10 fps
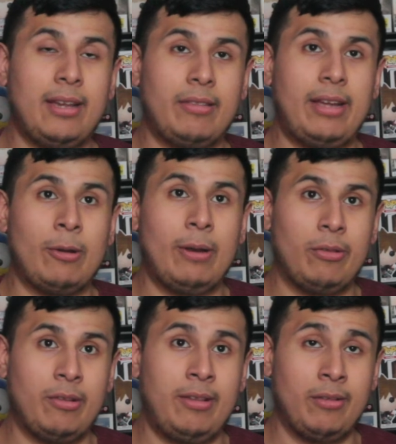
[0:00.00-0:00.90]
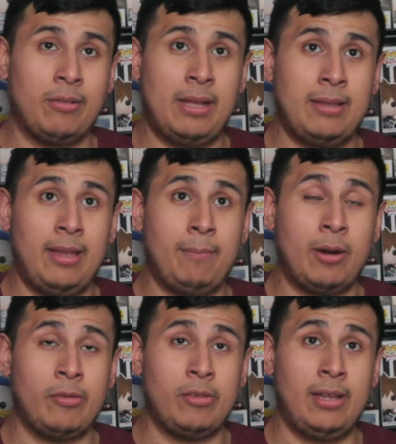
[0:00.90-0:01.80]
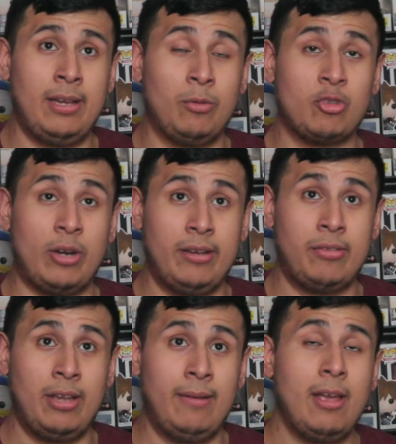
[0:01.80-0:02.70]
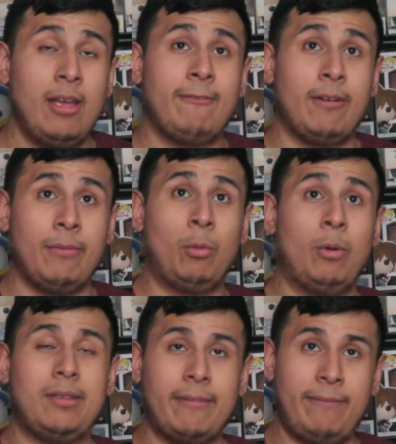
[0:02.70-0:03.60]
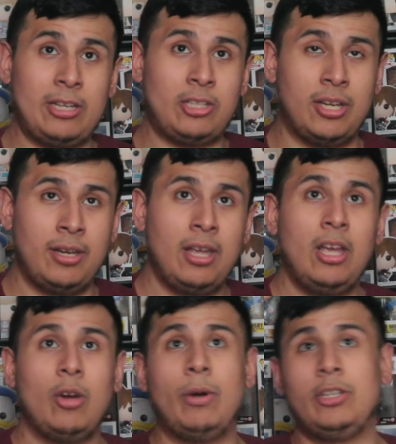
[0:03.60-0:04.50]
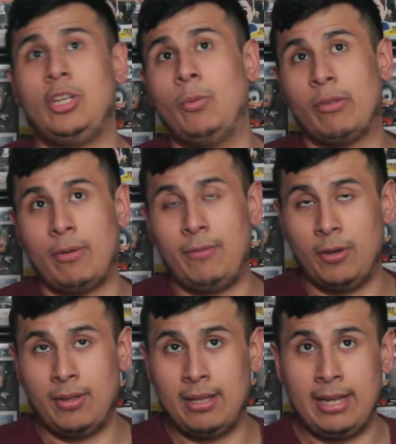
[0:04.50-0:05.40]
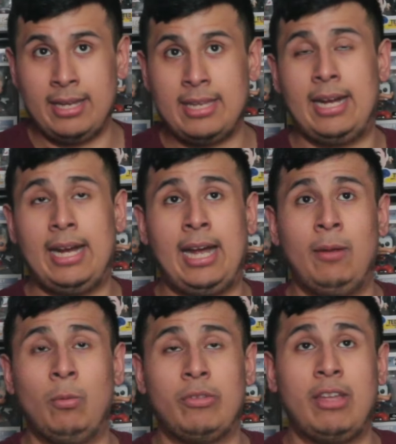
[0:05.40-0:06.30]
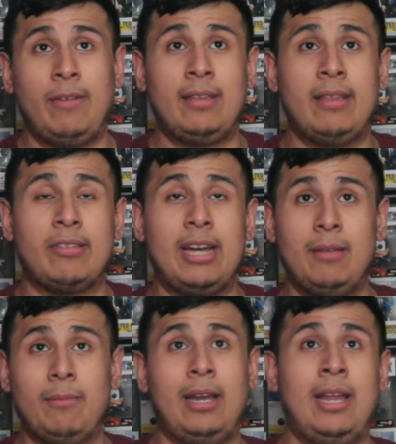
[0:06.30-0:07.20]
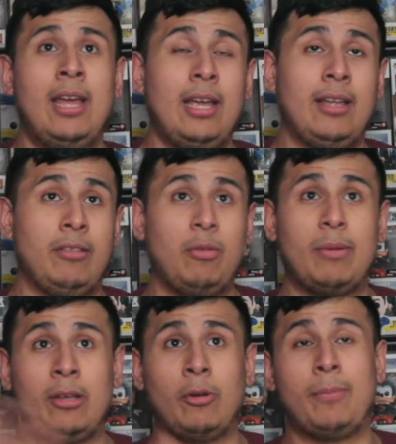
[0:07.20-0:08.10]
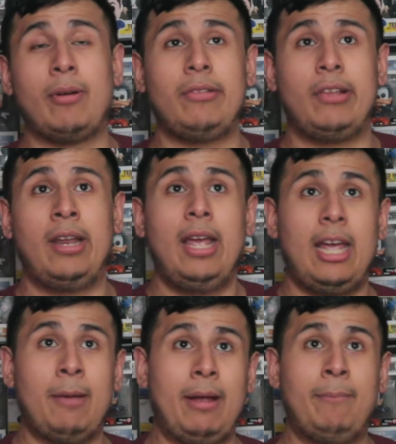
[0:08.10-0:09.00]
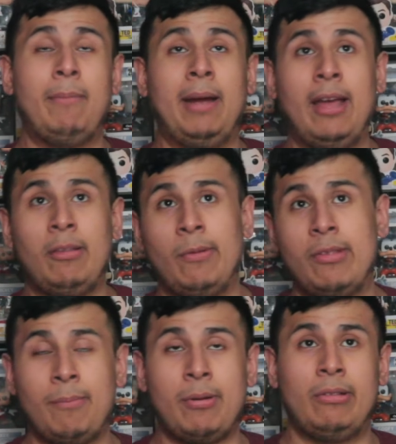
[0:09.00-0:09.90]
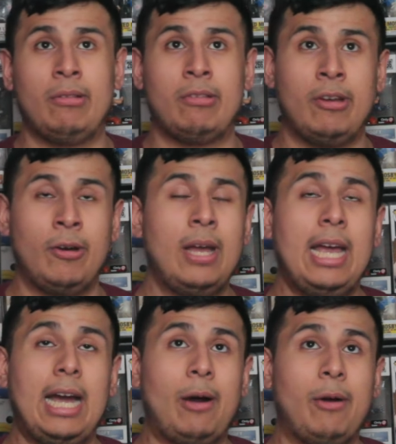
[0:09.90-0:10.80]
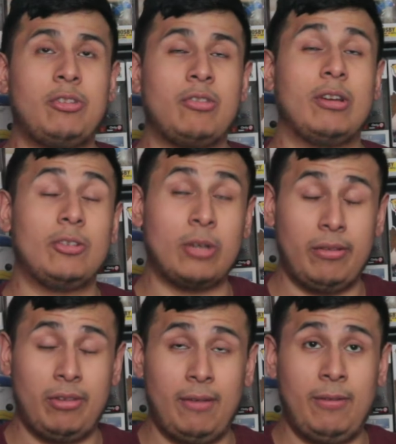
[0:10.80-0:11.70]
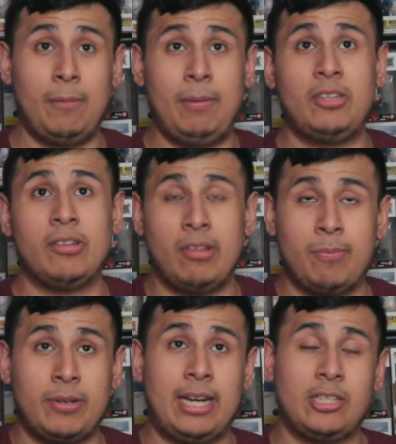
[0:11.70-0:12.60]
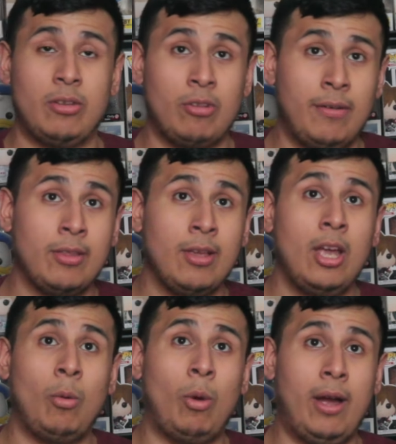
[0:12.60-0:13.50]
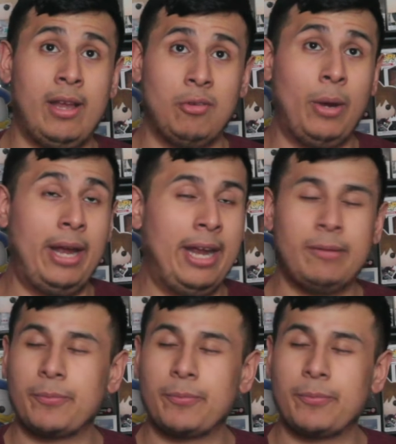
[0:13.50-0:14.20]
is that Gray also tells him that the person that he was trying to save from the woman's confession, when she was revealing that, like, yeah, I was giving this guy the money because he was about to go to prison and my husband's in prison. So I was just trying to see if he could be just his protection service while he's away.